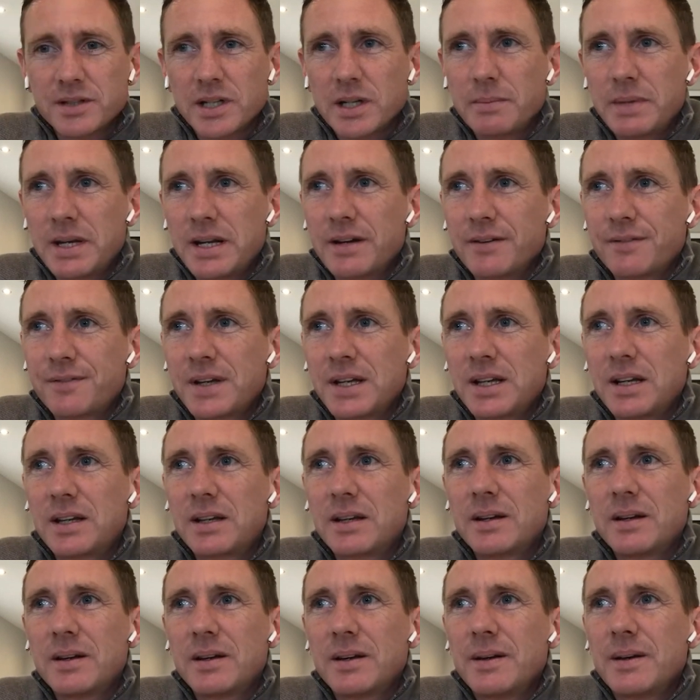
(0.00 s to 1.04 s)
And I mean, I
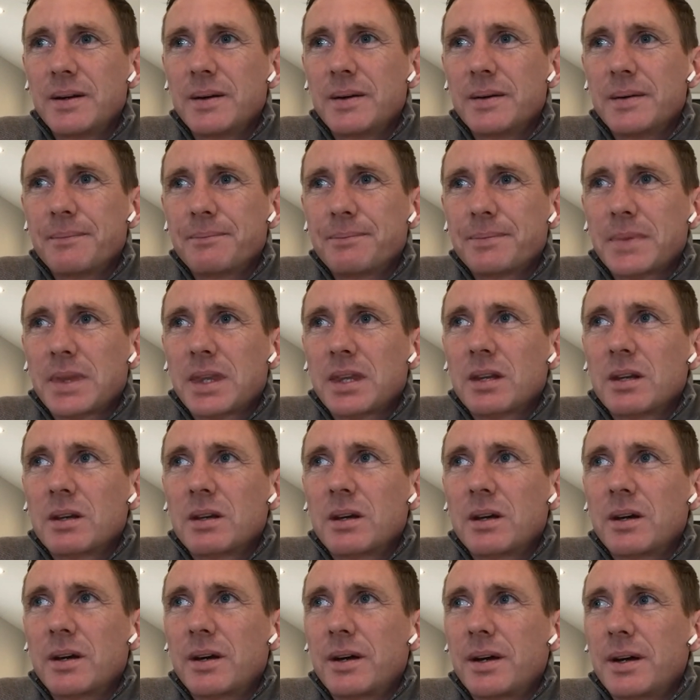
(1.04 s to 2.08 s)
think,
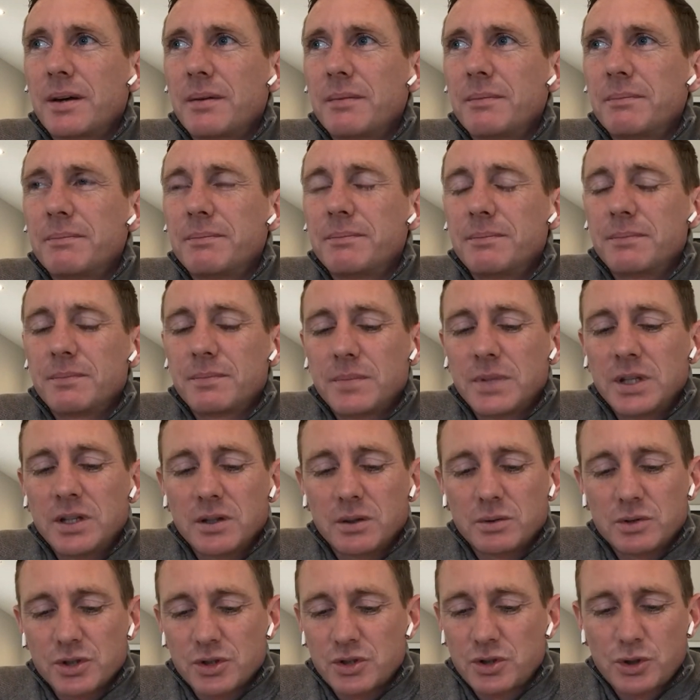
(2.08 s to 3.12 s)
you
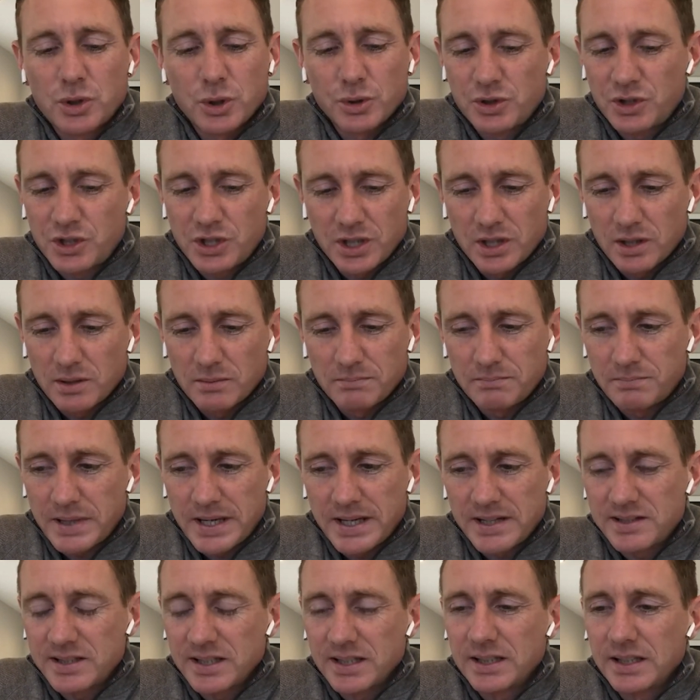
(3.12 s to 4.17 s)
know, just touching on
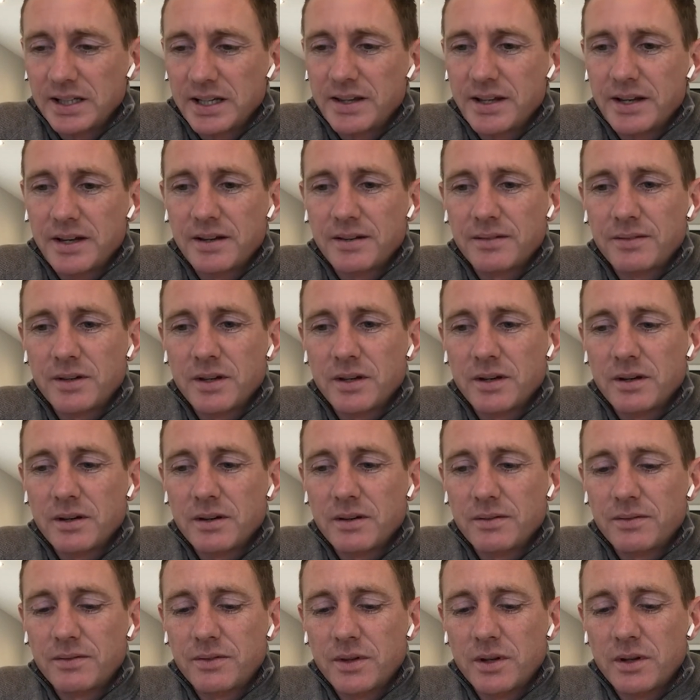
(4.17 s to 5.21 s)
basically
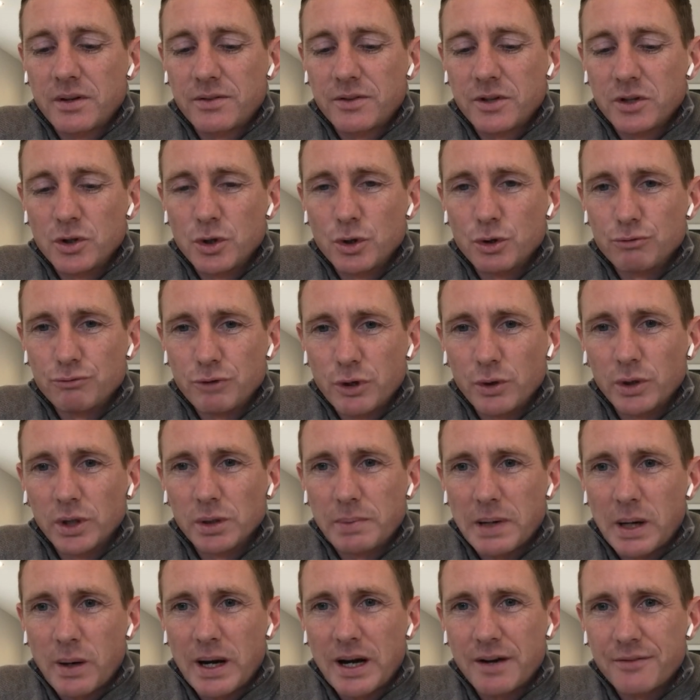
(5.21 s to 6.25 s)
the new rule
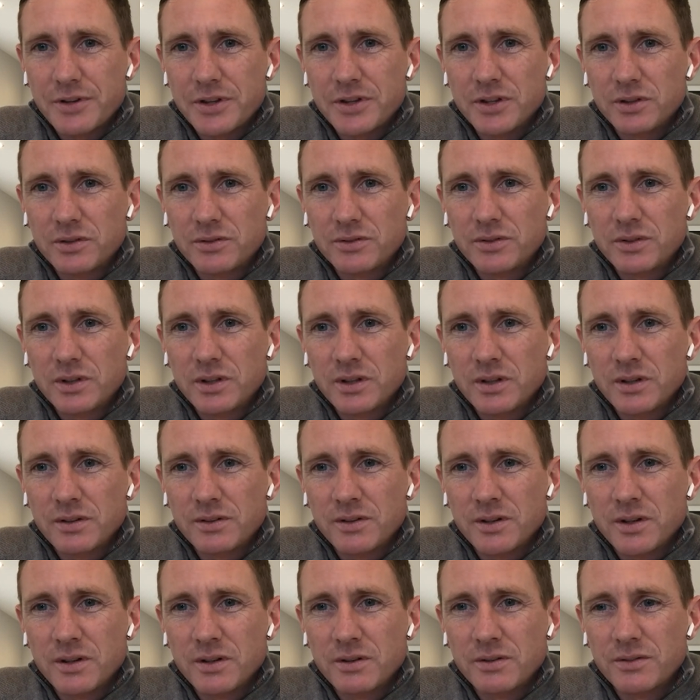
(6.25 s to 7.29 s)
about having
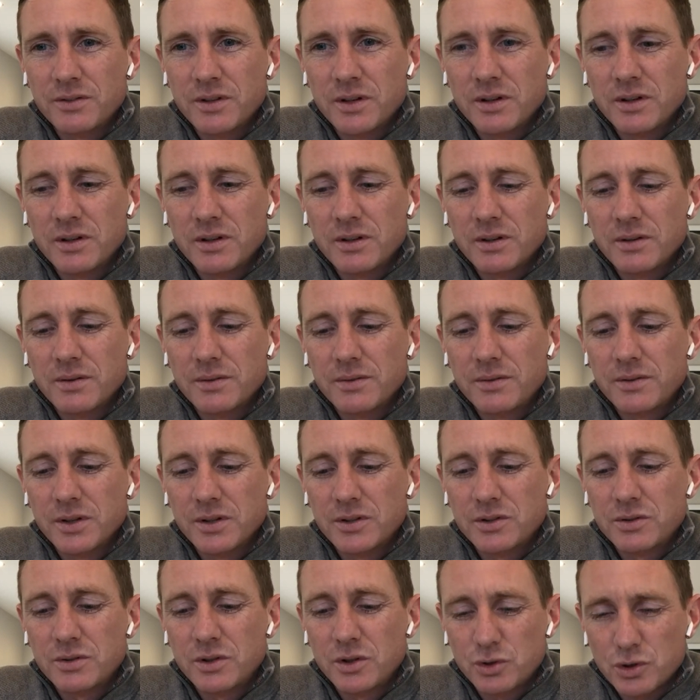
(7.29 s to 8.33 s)
the
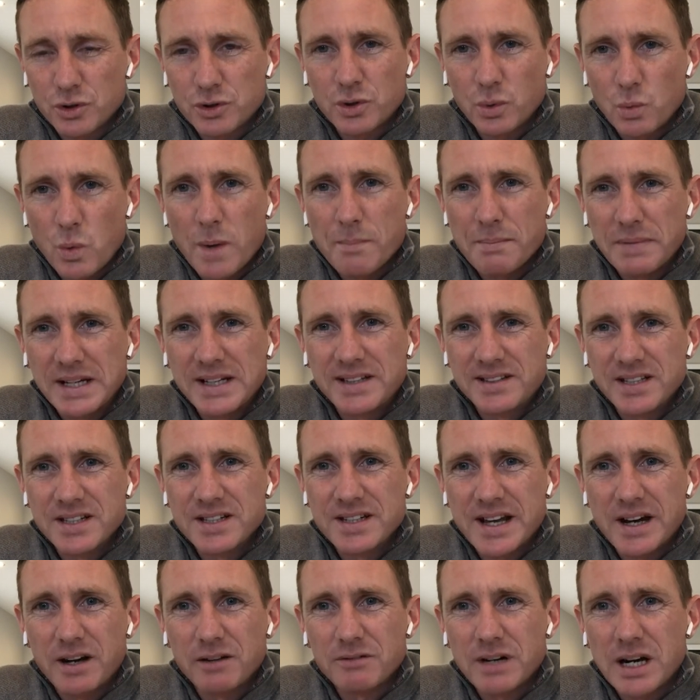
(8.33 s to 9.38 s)
just the one meeting
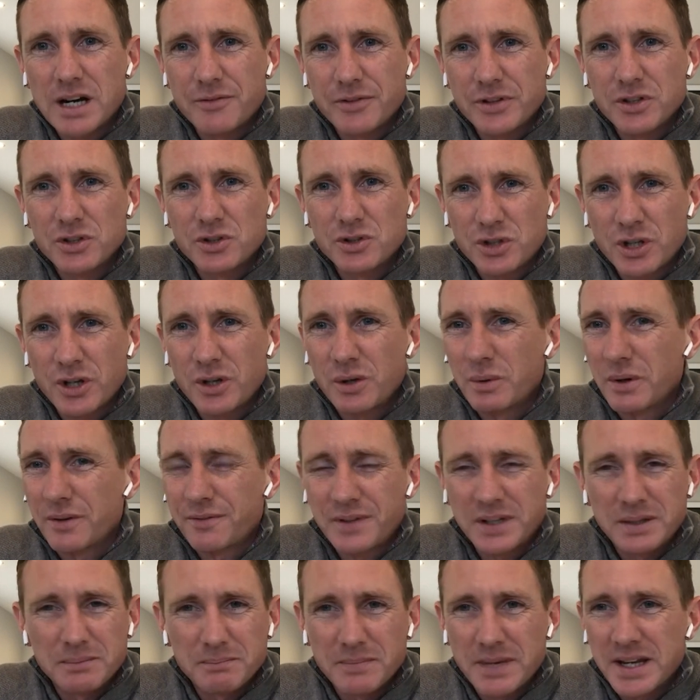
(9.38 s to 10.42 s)
now rather than two, I
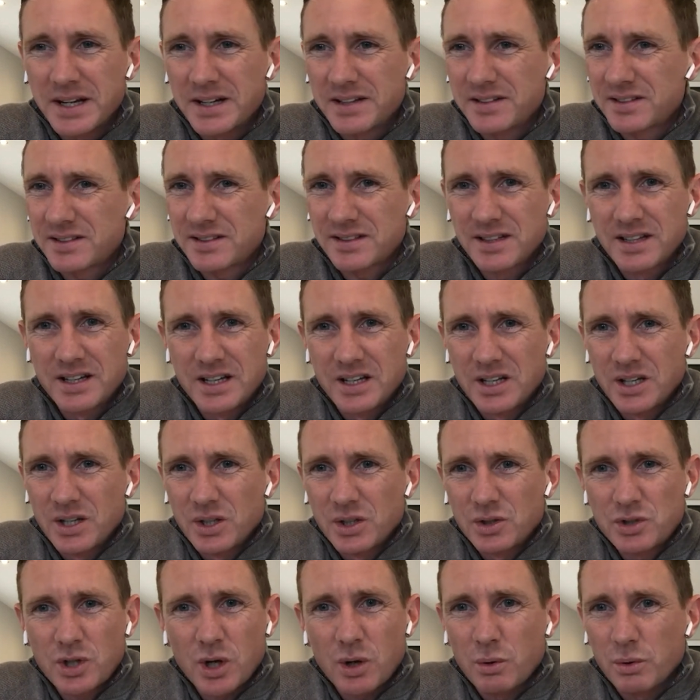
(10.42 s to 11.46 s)
think makes
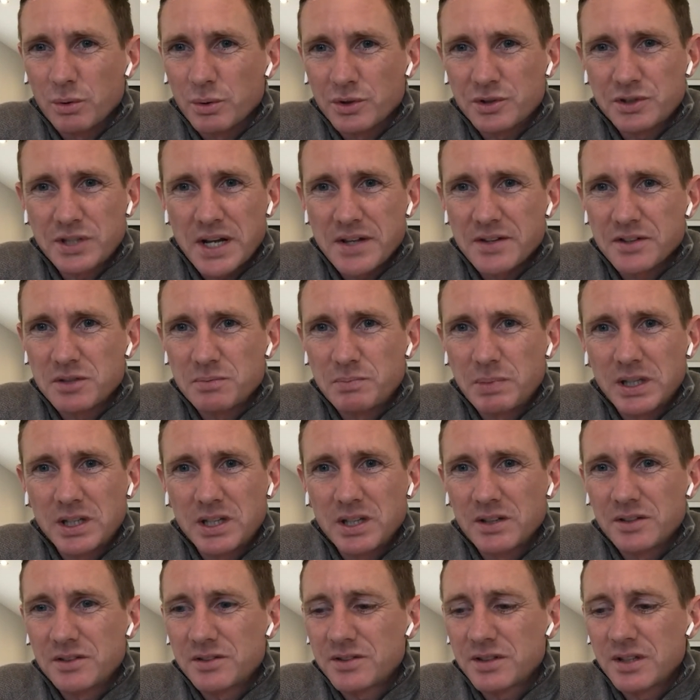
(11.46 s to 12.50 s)
total sense
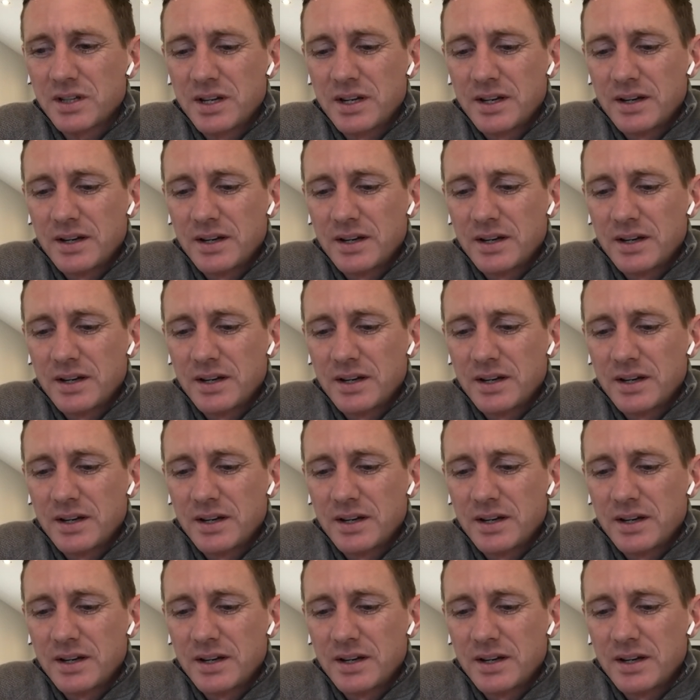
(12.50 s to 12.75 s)
because,